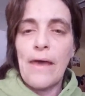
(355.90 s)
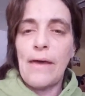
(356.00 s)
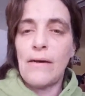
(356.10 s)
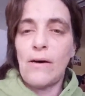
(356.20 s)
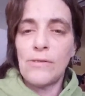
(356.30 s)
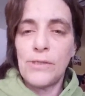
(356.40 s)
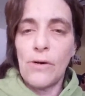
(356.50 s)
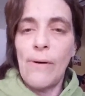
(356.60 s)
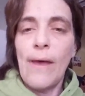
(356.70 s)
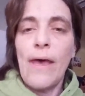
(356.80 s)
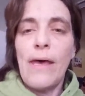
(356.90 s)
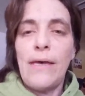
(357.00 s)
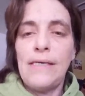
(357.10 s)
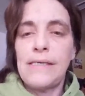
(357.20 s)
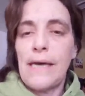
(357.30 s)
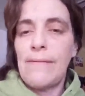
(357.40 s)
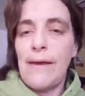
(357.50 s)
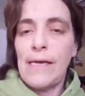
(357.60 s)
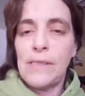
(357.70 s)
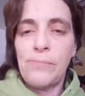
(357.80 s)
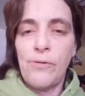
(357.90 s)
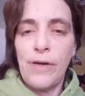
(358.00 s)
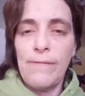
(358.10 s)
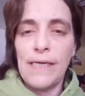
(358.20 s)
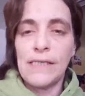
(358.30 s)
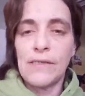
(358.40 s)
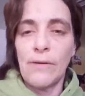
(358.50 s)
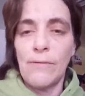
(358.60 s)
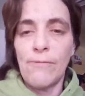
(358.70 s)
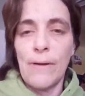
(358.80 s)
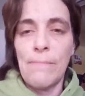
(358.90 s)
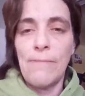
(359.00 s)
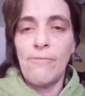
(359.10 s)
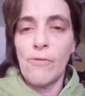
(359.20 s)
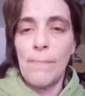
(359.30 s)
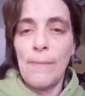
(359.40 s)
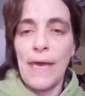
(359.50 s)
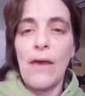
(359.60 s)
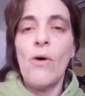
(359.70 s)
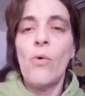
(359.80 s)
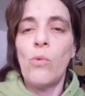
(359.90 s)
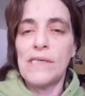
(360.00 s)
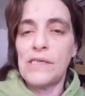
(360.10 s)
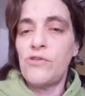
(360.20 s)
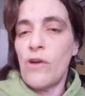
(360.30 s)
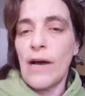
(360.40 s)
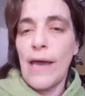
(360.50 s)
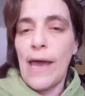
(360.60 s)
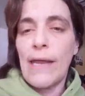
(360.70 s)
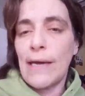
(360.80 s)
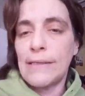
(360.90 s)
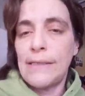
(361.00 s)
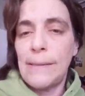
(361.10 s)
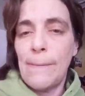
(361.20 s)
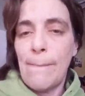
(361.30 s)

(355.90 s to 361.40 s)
And also, he said that his previous girlfriend before me was a drug addict.